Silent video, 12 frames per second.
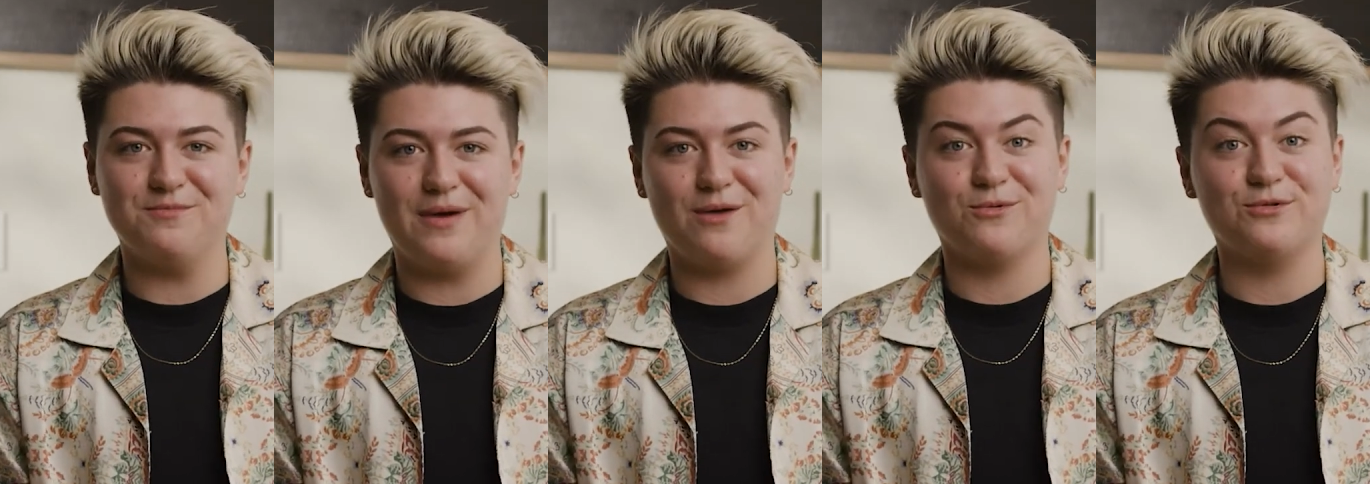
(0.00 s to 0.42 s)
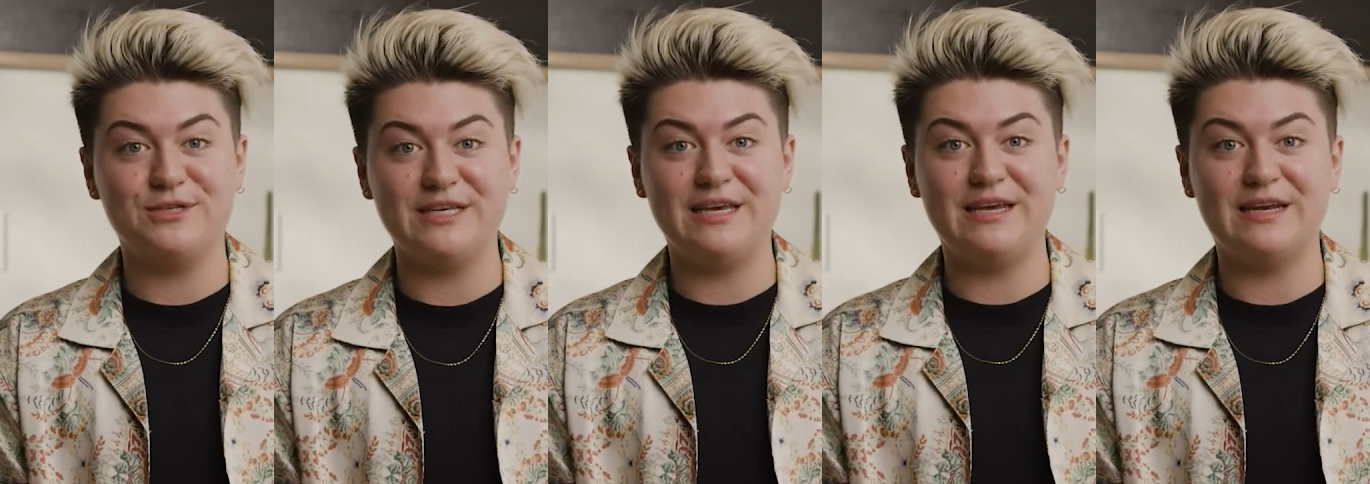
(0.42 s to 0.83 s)
my
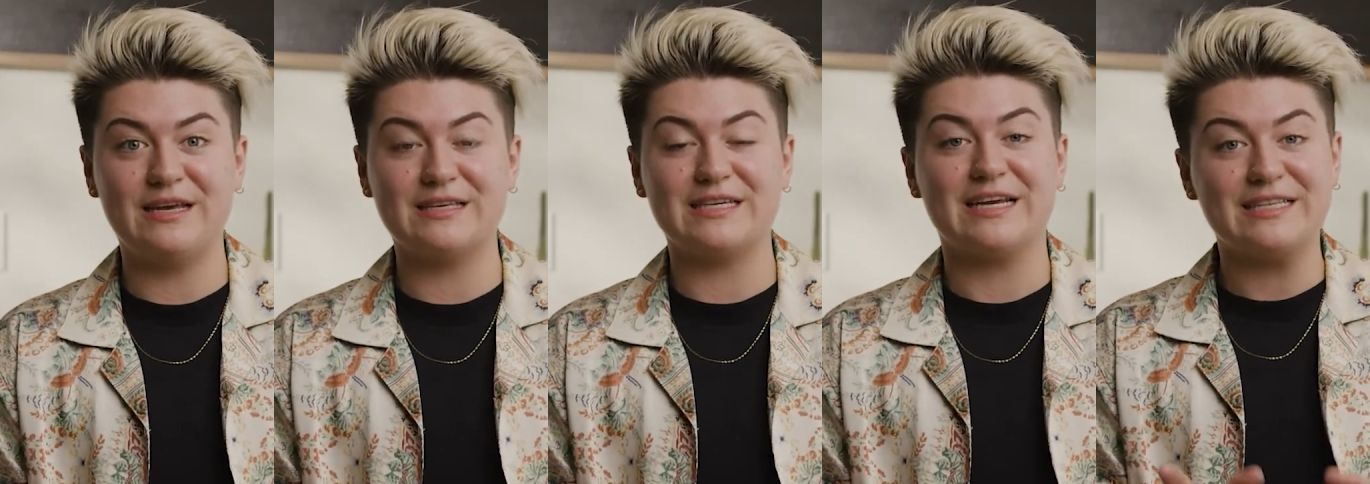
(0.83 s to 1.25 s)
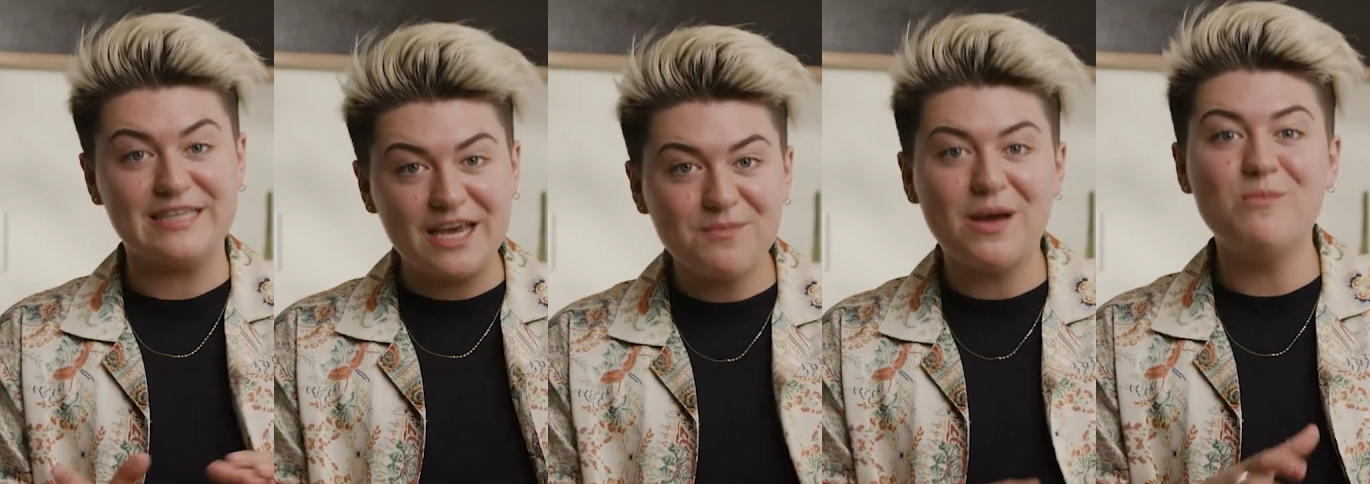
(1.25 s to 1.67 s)
routine is that I
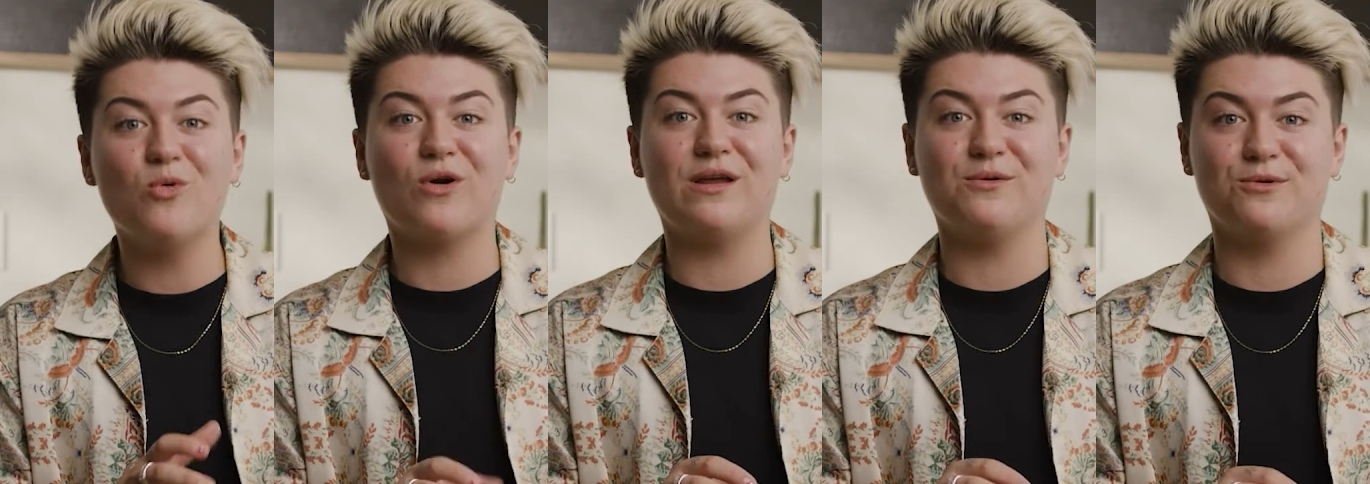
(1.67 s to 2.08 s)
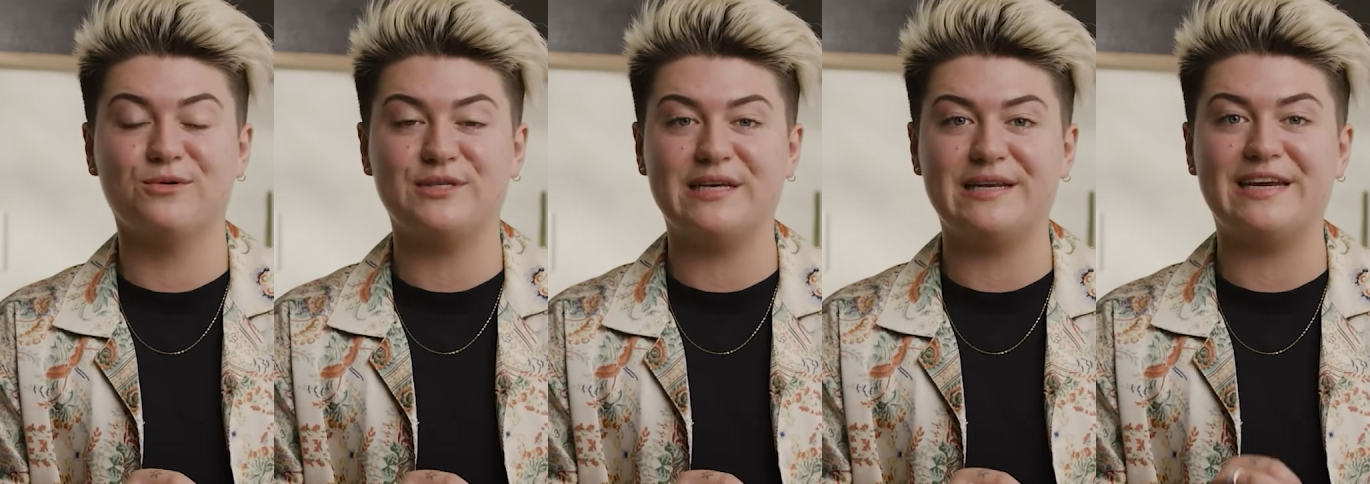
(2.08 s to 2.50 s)
take my morning
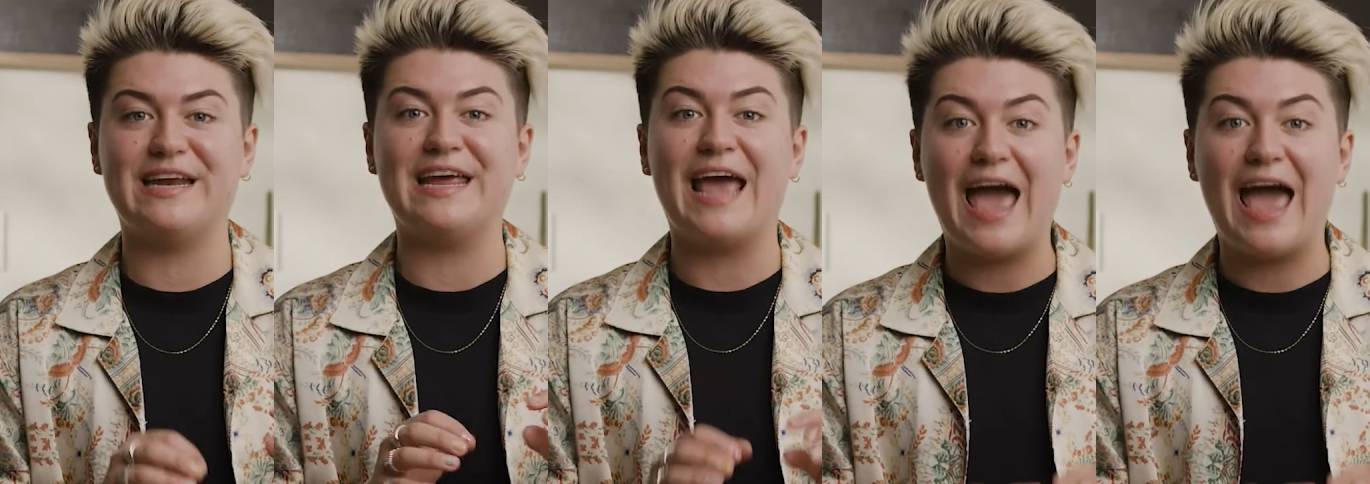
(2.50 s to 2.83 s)
routine and I